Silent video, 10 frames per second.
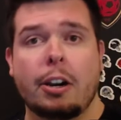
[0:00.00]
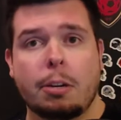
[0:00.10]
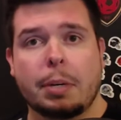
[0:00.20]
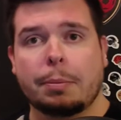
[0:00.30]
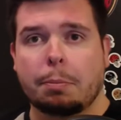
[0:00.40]
I
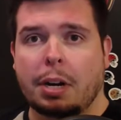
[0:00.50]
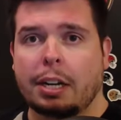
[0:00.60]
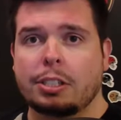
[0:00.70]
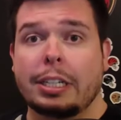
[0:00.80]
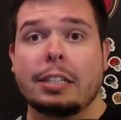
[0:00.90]
open up the
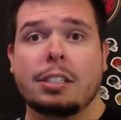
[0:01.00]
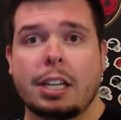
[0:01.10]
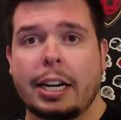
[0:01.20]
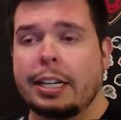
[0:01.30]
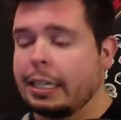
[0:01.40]
box and
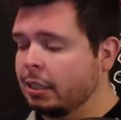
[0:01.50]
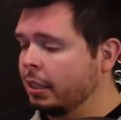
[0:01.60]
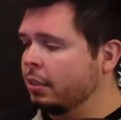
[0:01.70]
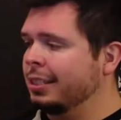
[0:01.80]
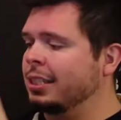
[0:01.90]
inside is
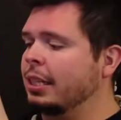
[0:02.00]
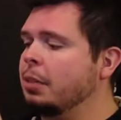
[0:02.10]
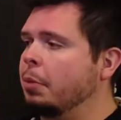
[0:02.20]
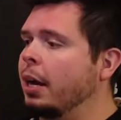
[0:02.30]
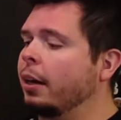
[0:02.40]
this sling
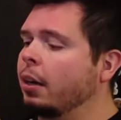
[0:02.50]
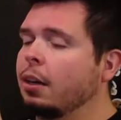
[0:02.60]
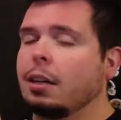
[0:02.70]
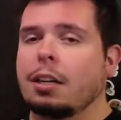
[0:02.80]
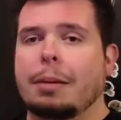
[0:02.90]
bag.
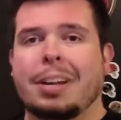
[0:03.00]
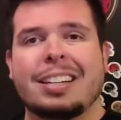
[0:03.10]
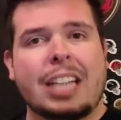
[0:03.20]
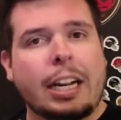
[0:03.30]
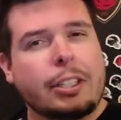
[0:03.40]
I'm not
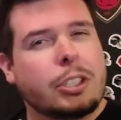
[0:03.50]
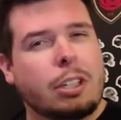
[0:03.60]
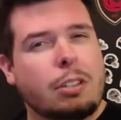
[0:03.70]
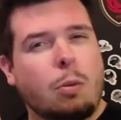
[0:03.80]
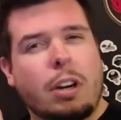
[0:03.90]
entirely
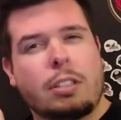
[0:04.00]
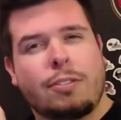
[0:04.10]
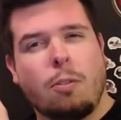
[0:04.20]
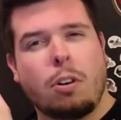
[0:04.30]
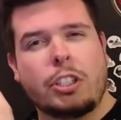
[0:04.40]
certain what it's
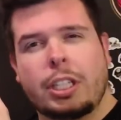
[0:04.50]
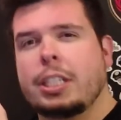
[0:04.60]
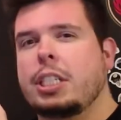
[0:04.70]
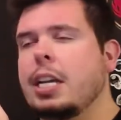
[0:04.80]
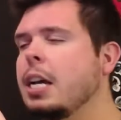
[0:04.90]
for
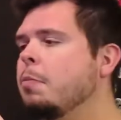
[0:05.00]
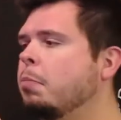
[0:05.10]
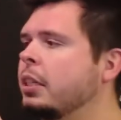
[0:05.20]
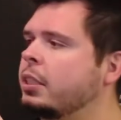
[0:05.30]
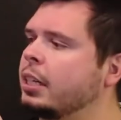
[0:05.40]
just yet,
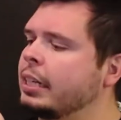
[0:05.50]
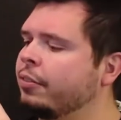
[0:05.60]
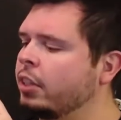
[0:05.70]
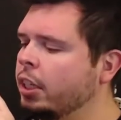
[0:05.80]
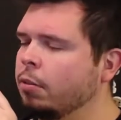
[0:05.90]
but if
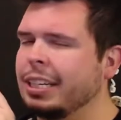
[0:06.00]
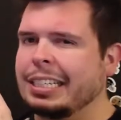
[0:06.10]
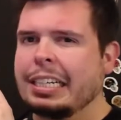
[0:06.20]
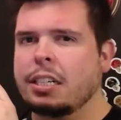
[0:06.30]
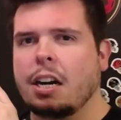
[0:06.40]
the unit
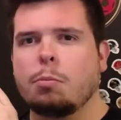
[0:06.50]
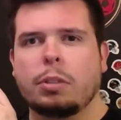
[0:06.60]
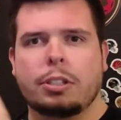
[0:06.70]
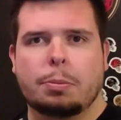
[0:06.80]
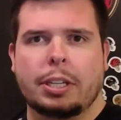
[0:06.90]
did come
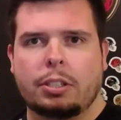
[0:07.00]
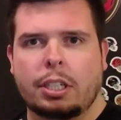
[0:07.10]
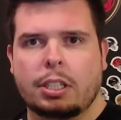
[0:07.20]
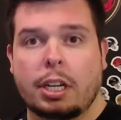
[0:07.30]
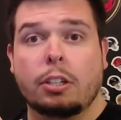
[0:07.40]
with a specially
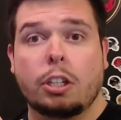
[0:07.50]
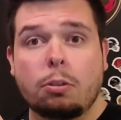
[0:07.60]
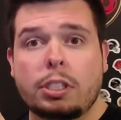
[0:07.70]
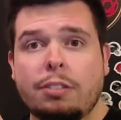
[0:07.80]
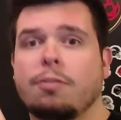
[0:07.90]
designed
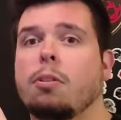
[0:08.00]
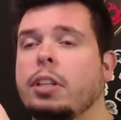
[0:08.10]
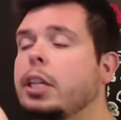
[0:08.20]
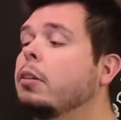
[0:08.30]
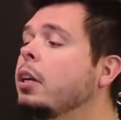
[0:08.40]
koozie for
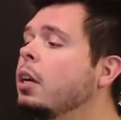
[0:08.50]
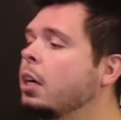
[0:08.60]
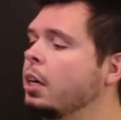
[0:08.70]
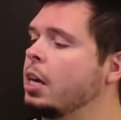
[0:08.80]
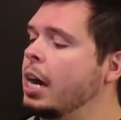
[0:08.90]
the unit,
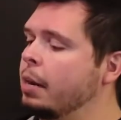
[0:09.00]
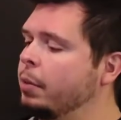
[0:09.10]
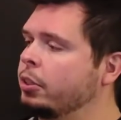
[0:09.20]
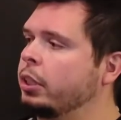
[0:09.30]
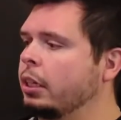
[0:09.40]
I
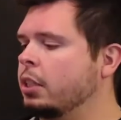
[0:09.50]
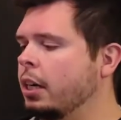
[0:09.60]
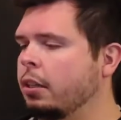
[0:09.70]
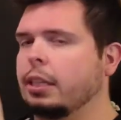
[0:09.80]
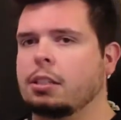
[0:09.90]
imagine the
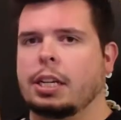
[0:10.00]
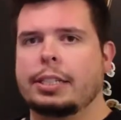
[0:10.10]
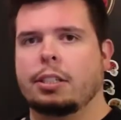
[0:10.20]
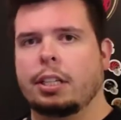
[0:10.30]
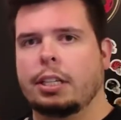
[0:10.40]
entire thing
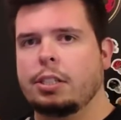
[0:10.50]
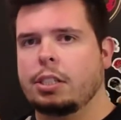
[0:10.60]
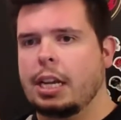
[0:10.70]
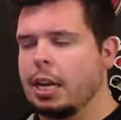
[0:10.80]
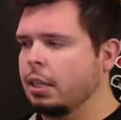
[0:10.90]
slides into
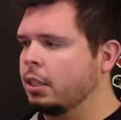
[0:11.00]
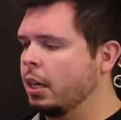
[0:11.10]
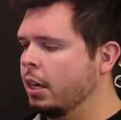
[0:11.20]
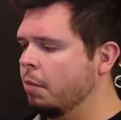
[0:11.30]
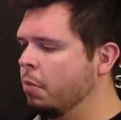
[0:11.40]
this, and
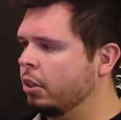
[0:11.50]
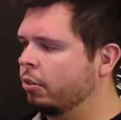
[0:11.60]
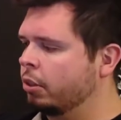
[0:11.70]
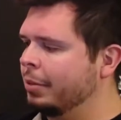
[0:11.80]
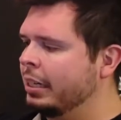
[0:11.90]
it makes for
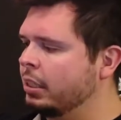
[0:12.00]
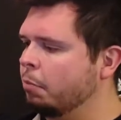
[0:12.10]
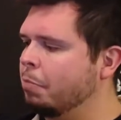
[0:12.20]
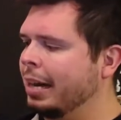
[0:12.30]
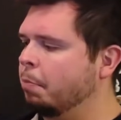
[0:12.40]
some easy
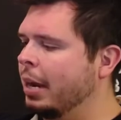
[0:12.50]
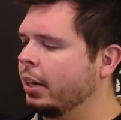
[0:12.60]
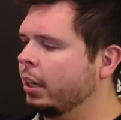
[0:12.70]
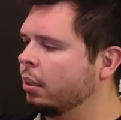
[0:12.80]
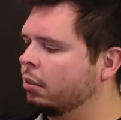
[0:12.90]

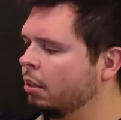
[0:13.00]
backpacking,